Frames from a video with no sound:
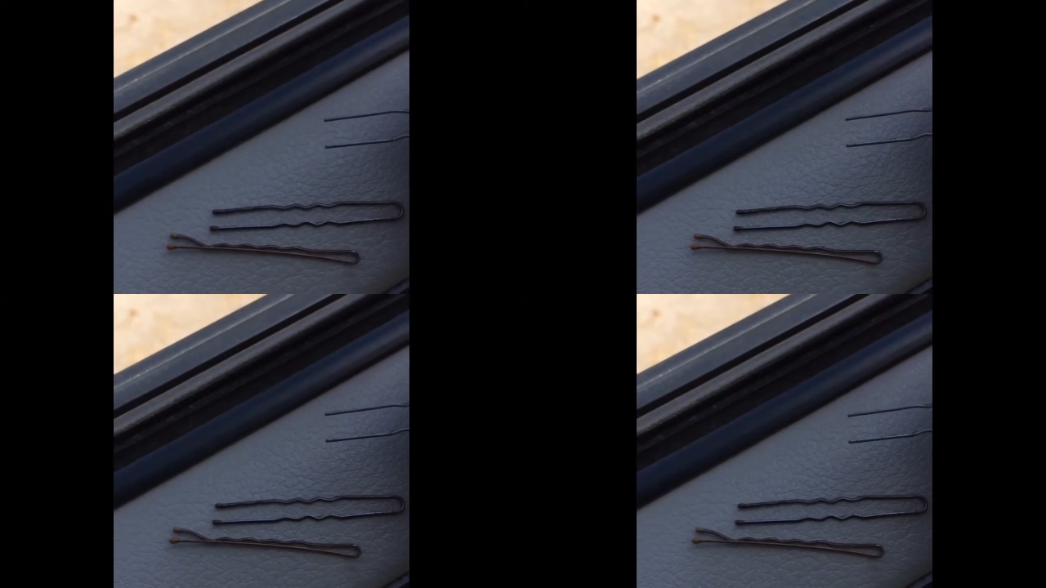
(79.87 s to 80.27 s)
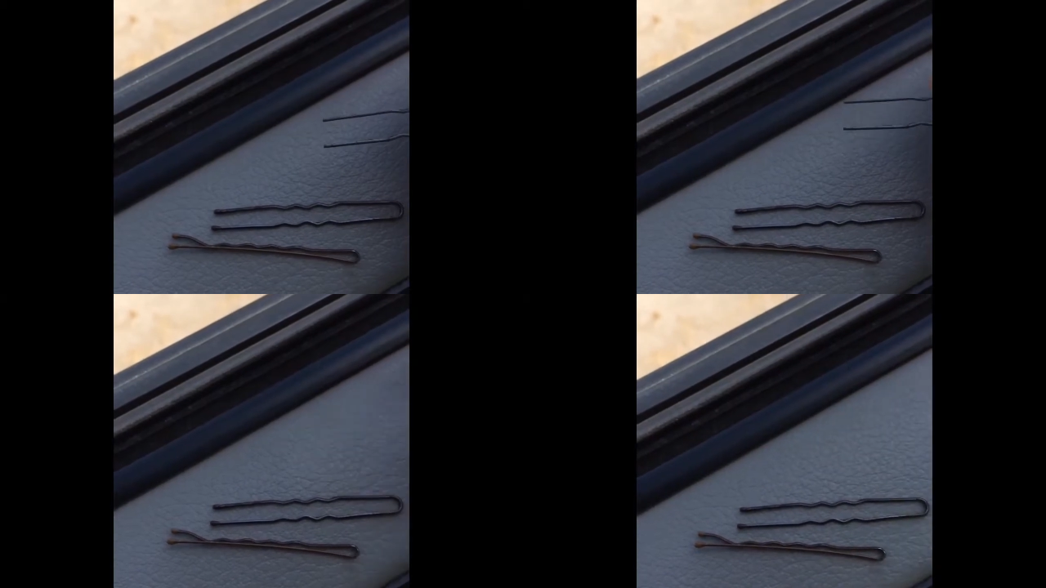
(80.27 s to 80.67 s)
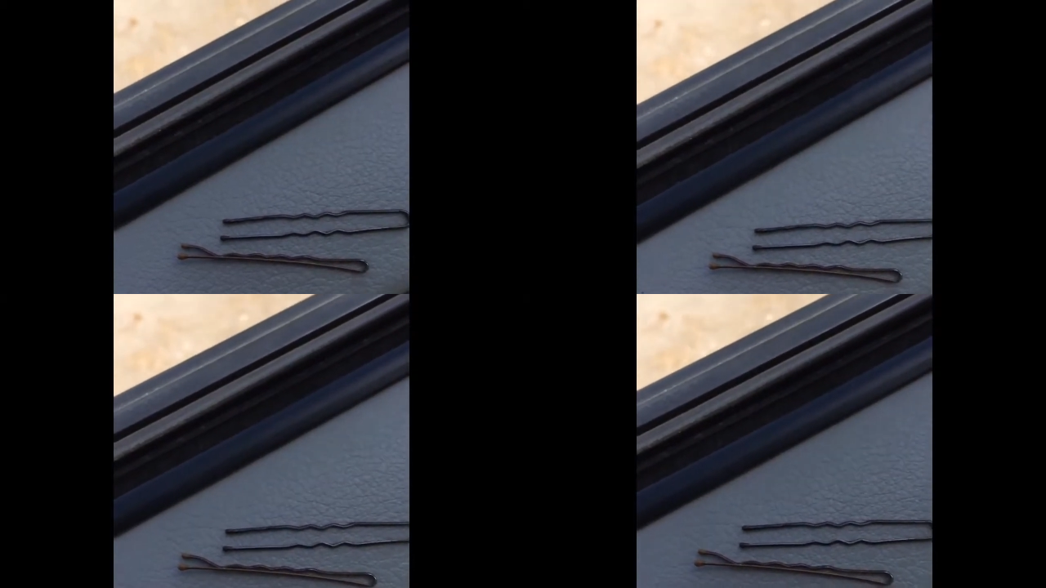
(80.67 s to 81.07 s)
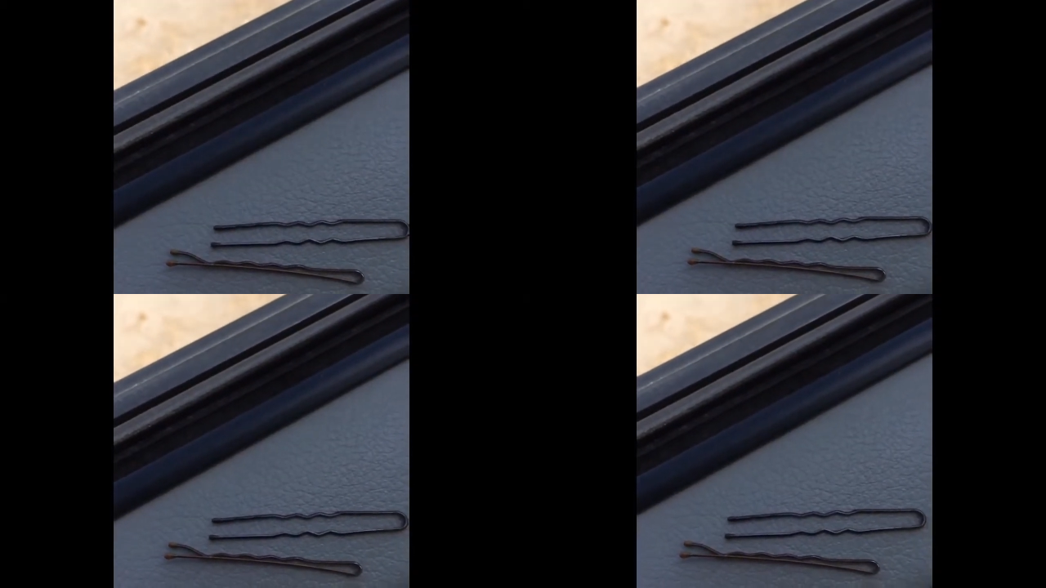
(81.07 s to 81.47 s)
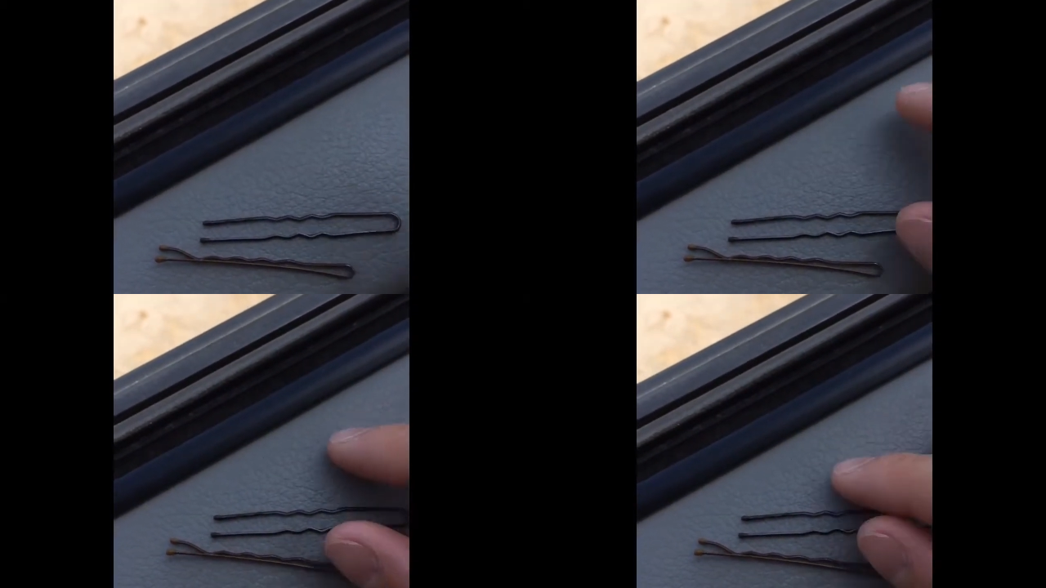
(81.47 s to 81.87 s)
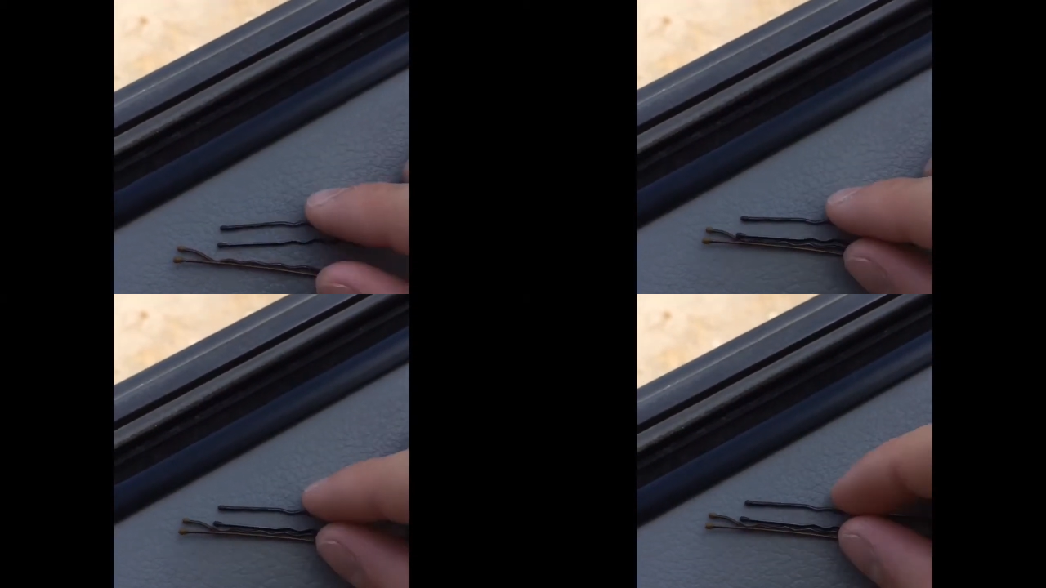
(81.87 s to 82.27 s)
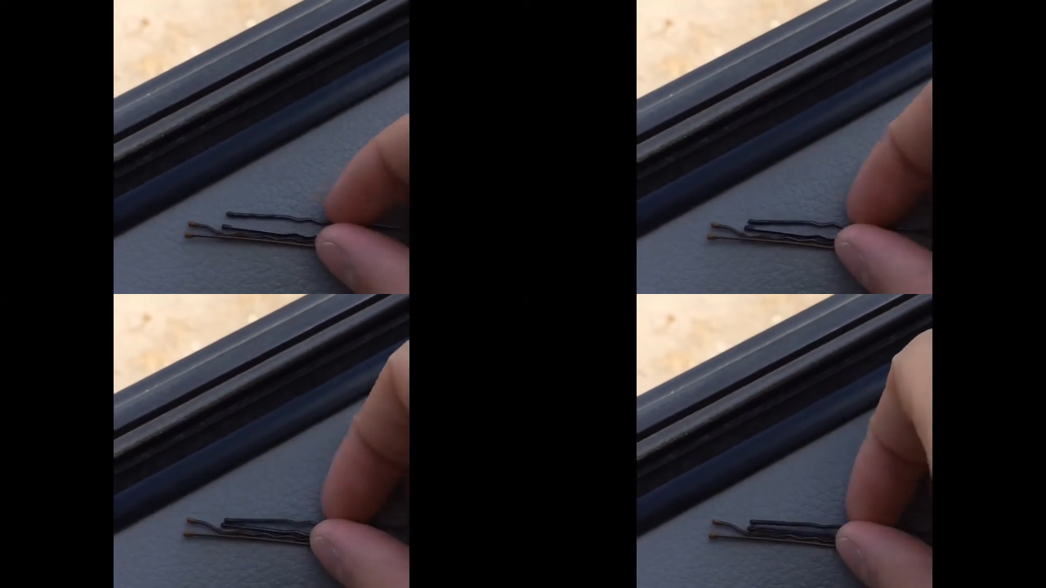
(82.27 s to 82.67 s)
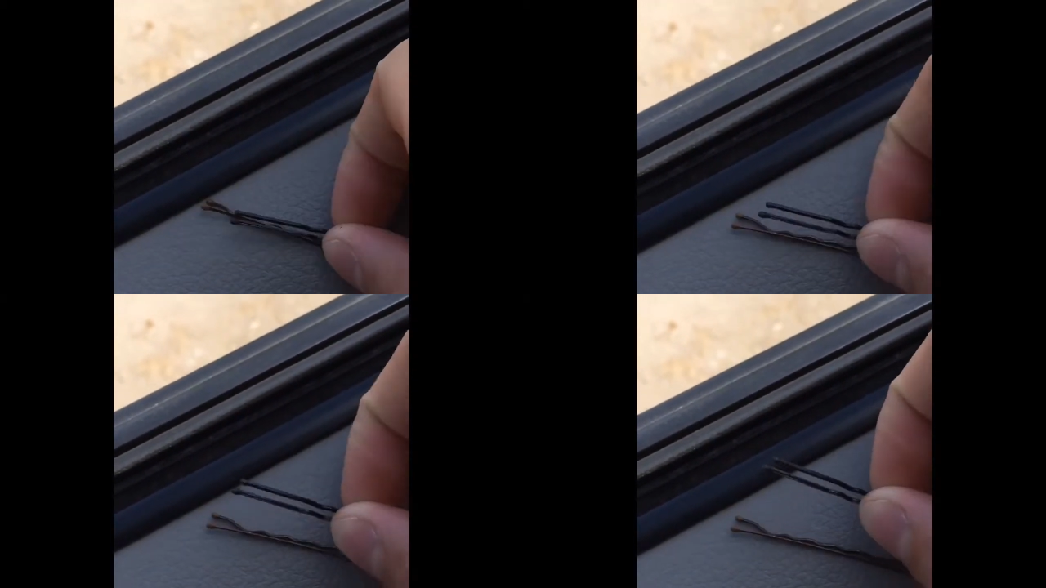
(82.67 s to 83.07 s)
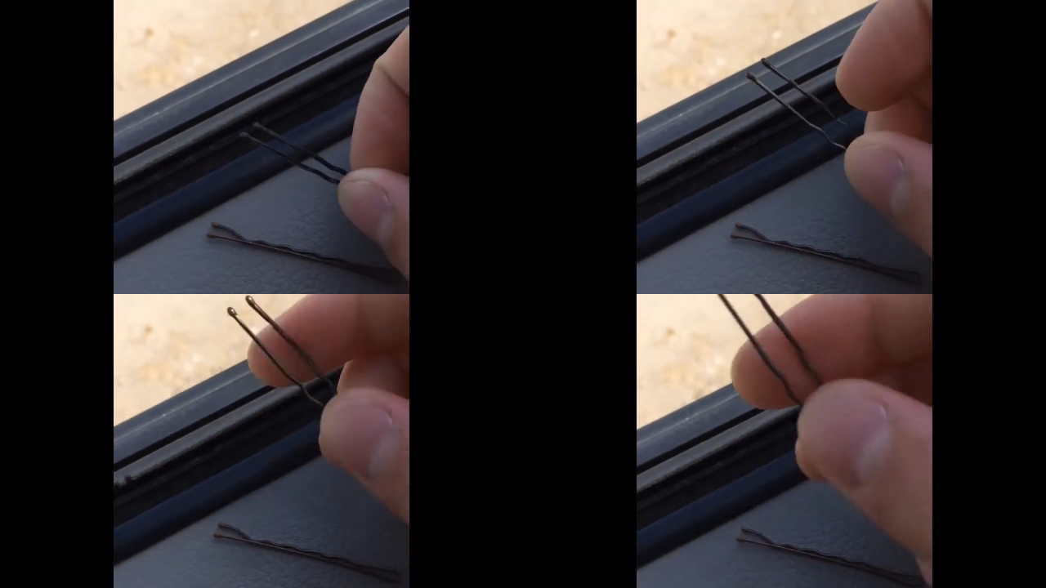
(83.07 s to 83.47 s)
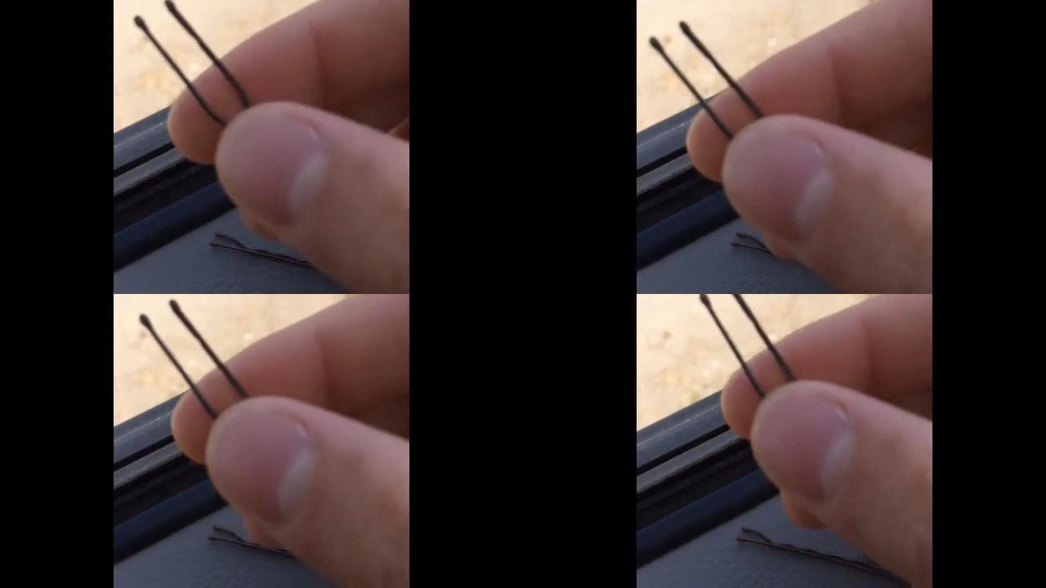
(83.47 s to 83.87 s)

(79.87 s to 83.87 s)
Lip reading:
[unreadable: no face in view]